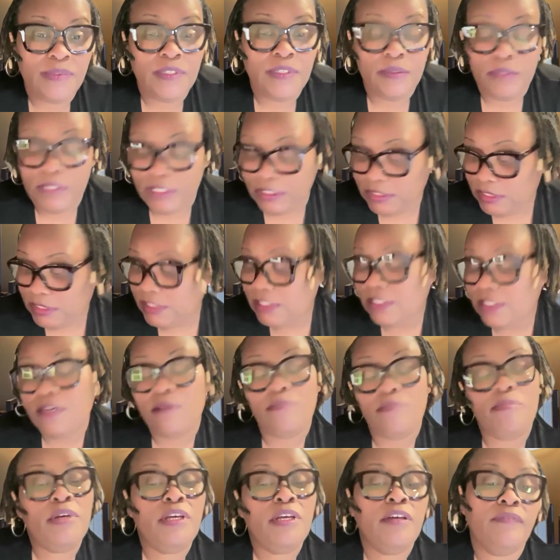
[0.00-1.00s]
So this is an
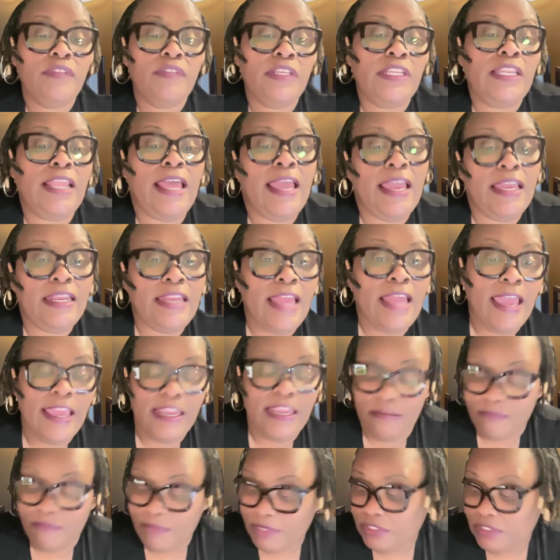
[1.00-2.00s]
above the line
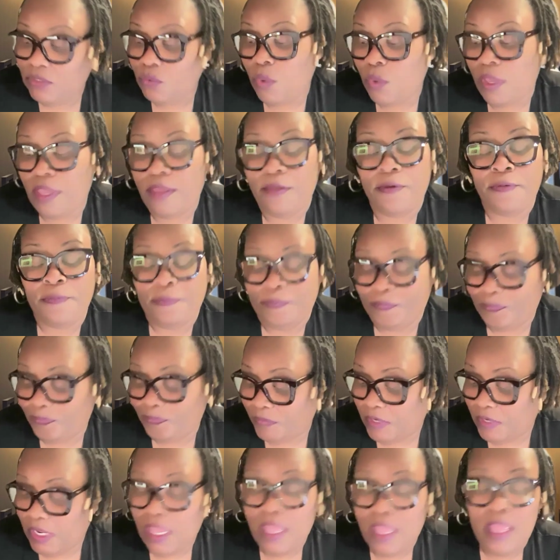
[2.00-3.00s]
item as well.
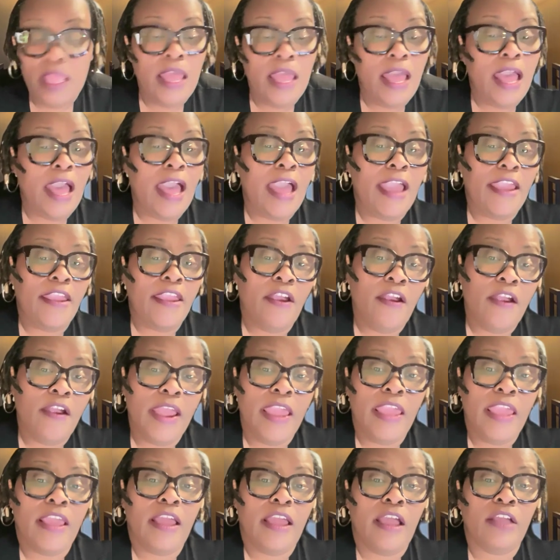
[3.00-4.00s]

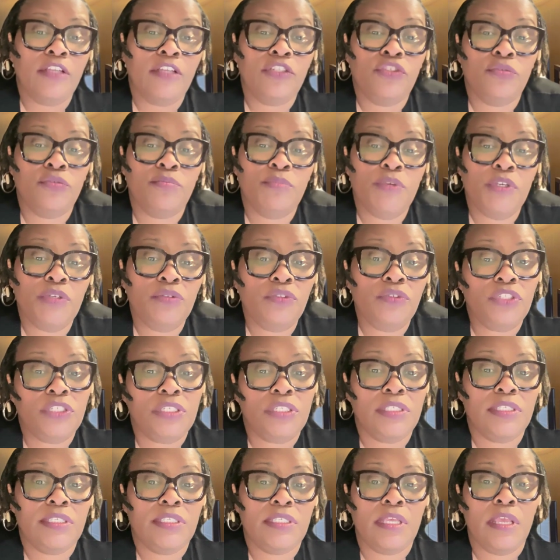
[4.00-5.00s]
IRA
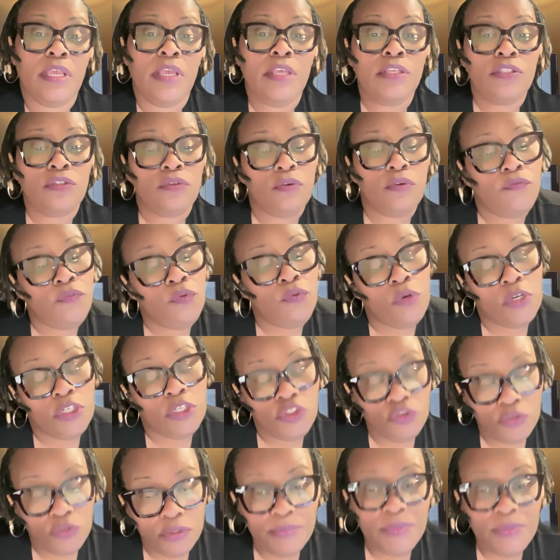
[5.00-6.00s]
contributions. So if you
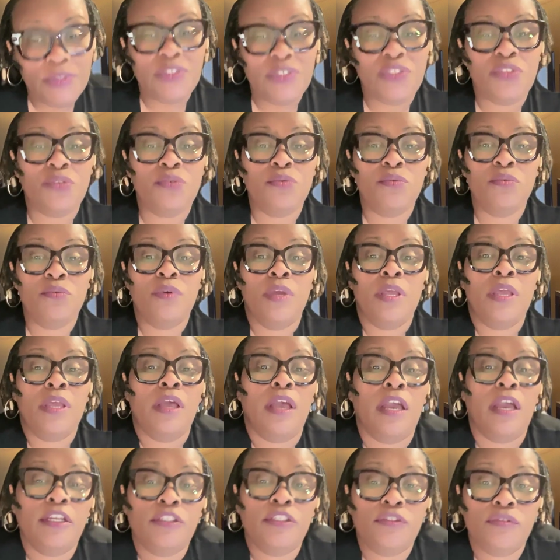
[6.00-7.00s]
contribute to
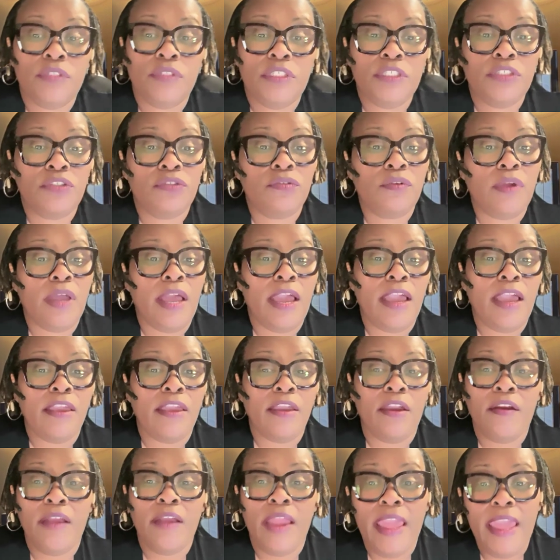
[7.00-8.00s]
a traditional
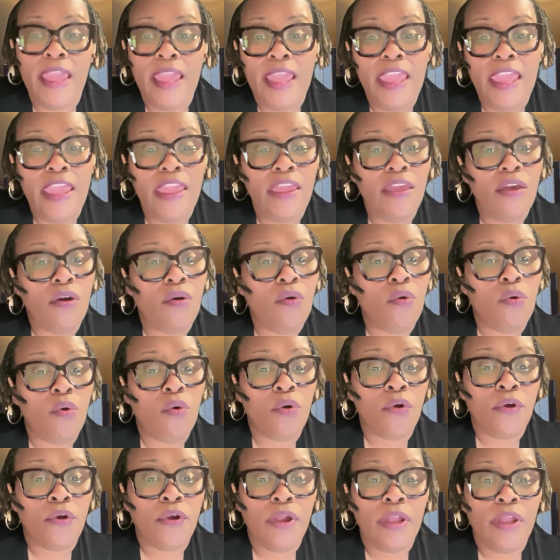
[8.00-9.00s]
IRA
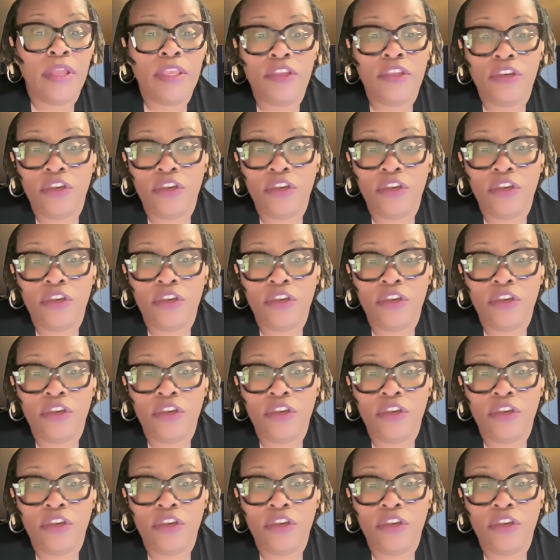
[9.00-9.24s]
or